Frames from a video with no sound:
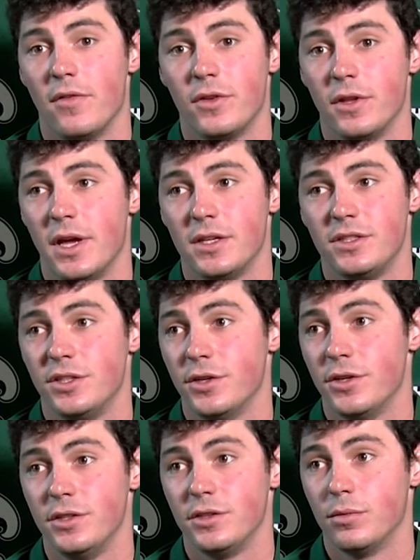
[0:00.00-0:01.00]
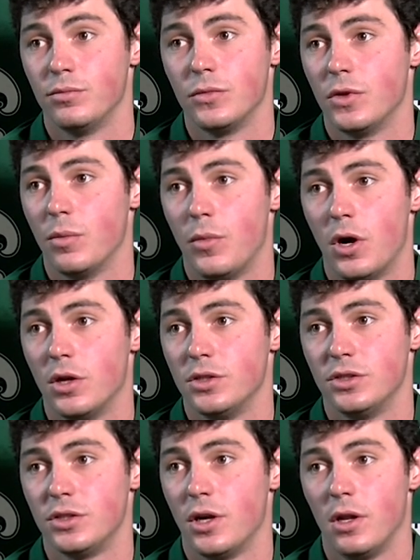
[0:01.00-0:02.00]
that series, the ball
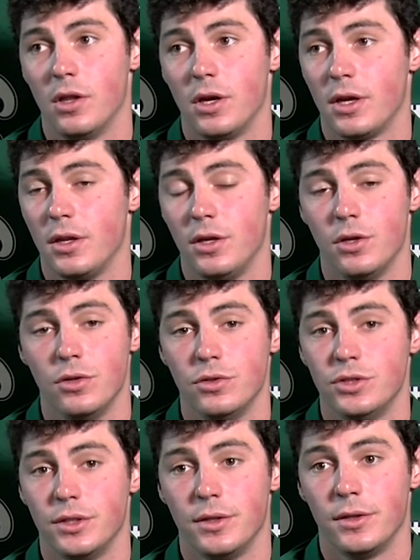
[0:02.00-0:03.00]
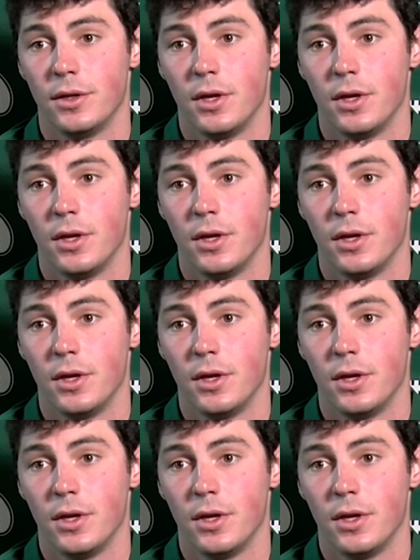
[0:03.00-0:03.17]
just started looking huge and